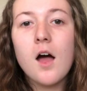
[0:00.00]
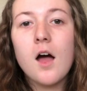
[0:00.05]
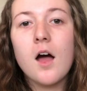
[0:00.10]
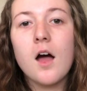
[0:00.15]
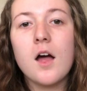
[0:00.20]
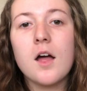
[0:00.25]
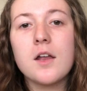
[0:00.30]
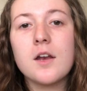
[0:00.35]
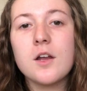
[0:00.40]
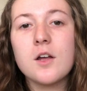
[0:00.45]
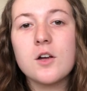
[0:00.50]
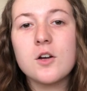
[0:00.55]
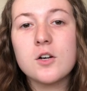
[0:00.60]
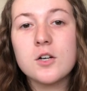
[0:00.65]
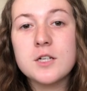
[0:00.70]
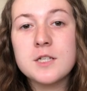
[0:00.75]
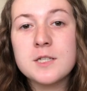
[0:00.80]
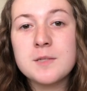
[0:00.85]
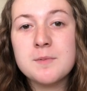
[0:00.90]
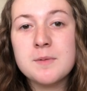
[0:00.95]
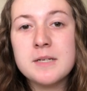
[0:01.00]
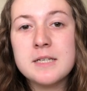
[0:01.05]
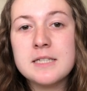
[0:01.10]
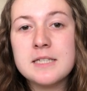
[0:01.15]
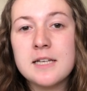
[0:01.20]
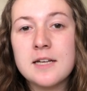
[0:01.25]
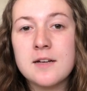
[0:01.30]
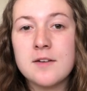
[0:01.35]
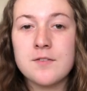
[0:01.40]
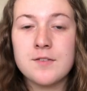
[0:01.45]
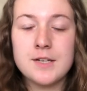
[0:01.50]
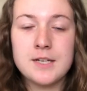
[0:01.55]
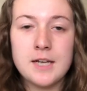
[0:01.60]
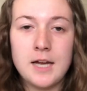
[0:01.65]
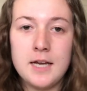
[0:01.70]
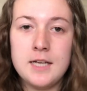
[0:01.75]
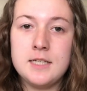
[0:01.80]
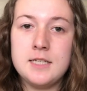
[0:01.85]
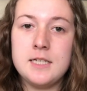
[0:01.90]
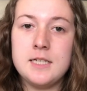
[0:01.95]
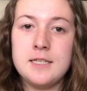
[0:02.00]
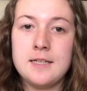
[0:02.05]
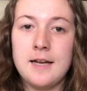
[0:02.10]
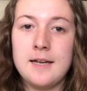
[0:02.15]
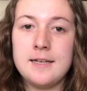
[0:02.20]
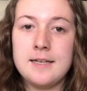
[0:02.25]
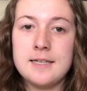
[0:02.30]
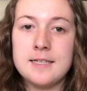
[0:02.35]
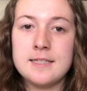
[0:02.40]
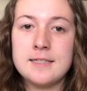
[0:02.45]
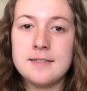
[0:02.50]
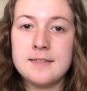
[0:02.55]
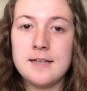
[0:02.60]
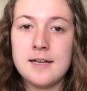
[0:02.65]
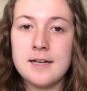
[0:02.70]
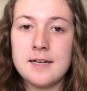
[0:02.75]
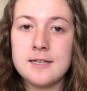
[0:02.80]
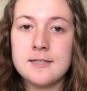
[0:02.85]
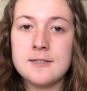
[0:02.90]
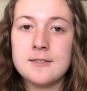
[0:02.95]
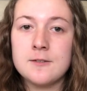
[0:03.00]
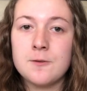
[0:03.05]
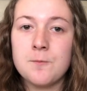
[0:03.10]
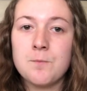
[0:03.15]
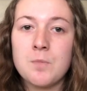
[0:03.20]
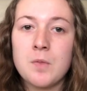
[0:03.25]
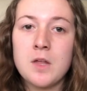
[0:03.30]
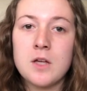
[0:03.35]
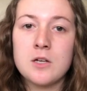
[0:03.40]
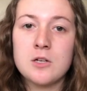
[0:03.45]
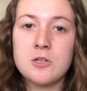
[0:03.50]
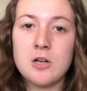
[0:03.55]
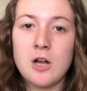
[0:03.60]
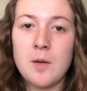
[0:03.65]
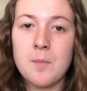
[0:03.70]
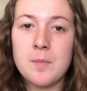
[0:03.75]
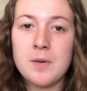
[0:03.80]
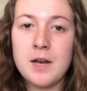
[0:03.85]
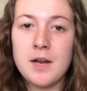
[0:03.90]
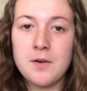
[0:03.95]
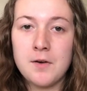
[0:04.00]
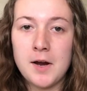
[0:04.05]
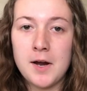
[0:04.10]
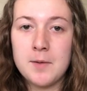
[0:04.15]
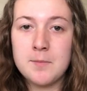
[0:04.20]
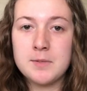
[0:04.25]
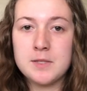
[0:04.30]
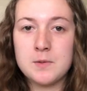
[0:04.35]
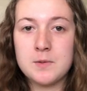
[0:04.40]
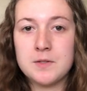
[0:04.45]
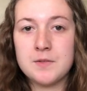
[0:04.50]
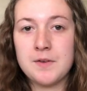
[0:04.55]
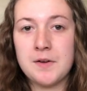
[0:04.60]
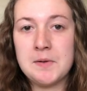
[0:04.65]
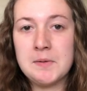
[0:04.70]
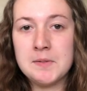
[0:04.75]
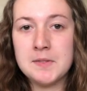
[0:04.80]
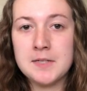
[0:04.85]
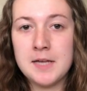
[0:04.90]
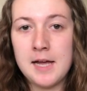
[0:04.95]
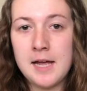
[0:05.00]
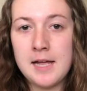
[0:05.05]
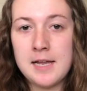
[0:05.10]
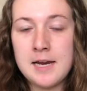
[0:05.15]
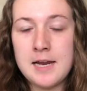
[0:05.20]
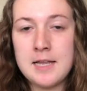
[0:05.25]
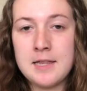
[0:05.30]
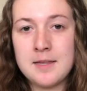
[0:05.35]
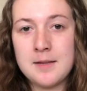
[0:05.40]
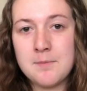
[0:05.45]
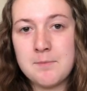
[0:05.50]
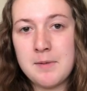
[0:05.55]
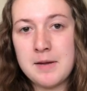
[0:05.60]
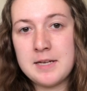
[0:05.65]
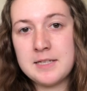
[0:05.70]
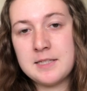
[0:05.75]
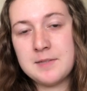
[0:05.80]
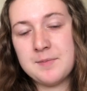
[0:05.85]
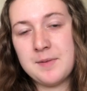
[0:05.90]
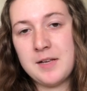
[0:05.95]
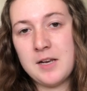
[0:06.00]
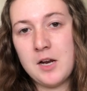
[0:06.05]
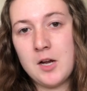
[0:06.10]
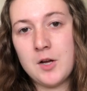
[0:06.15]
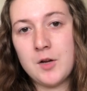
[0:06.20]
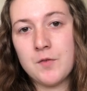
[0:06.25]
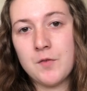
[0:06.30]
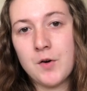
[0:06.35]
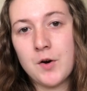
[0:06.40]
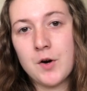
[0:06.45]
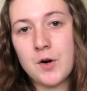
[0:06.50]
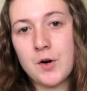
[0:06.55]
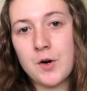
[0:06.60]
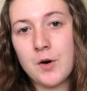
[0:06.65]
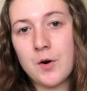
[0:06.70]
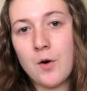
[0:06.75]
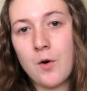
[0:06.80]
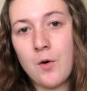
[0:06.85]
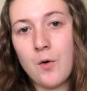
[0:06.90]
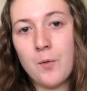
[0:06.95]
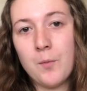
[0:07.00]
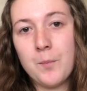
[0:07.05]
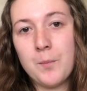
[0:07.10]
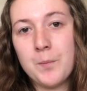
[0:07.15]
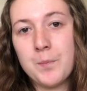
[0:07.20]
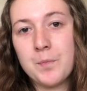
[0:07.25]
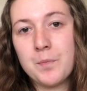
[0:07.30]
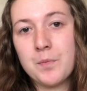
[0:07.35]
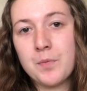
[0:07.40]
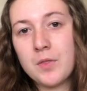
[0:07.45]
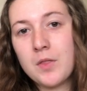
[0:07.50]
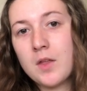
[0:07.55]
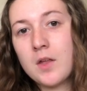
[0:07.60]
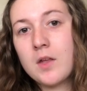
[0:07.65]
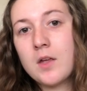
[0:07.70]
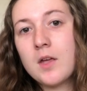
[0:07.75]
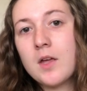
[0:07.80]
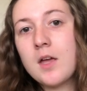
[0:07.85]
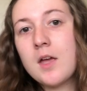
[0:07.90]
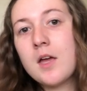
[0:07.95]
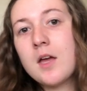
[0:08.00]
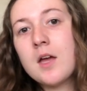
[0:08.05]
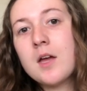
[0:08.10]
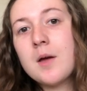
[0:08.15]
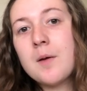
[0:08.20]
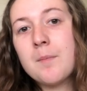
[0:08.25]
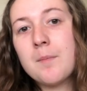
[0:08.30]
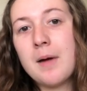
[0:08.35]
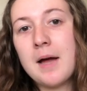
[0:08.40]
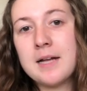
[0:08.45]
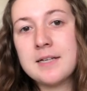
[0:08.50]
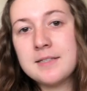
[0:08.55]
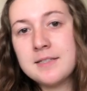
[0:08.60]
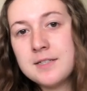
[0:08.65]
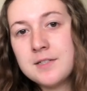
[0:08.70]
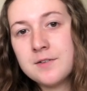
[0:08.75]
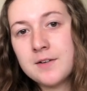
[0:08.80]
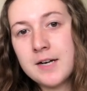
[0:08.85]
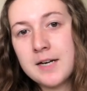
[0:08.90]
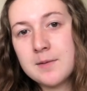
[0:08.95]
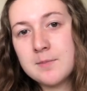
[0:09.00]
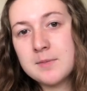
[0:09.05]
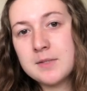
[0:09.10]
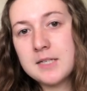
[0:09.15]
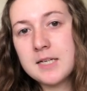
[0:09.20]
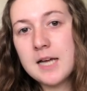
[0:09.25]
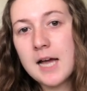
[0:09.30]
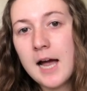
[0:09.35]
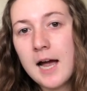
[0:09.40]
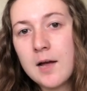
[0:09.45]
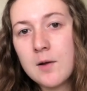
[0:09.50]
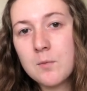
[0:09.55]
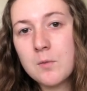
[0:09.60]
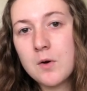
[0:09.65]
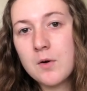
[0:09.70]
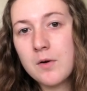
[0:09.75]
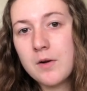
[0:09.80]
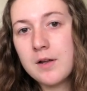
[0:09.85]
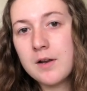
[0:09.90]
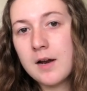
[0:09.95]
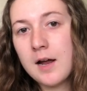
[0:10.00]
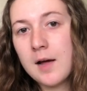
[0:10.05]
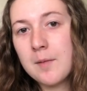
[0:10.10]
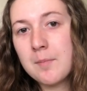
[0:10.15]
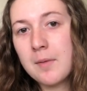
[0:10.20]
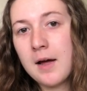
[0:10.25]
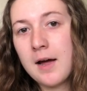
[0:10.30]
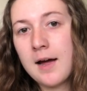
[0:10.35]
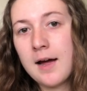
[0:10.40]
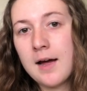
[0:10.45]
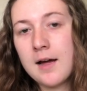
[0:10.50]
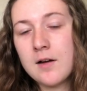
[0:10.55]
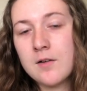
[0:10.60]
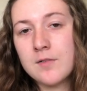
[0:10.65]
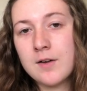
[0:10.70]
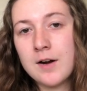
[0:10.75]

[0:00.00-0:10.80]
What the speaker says: On Christmas of 1996, JonBenet Ramsey was found dead in the basement of her home. Patsy Ramsey had woken up at